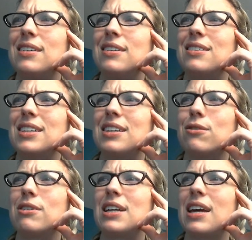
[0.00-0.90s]
Looks like a
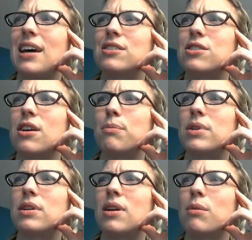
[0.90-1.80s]
recast shop,
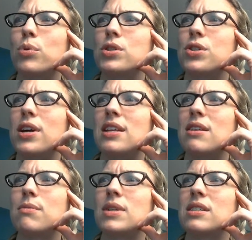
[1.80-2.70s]
but they're not portraying
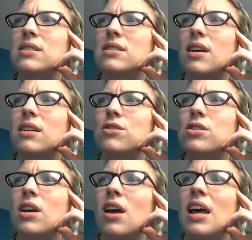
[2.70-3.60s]
them as
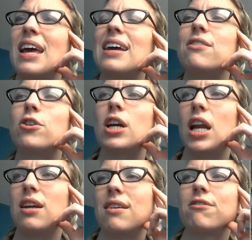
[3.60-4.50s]
such. If you're
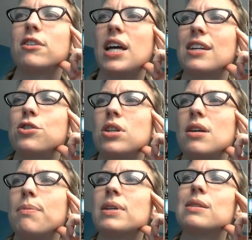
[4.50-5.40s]
getting it for that
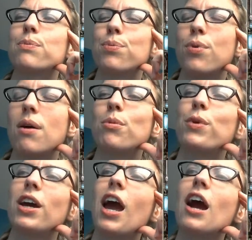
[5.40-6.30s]
cheap, it's
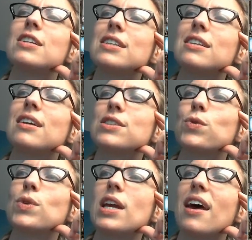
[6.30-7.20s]
probably a guarantee that it's a
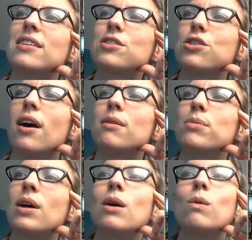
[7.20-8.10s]
recast shop,
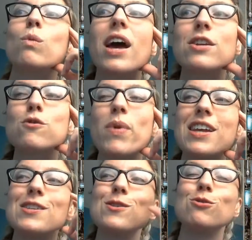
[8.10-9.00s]
which
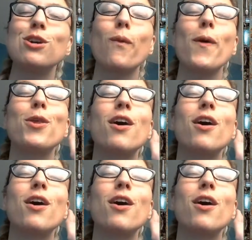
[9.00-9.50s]
means you deal with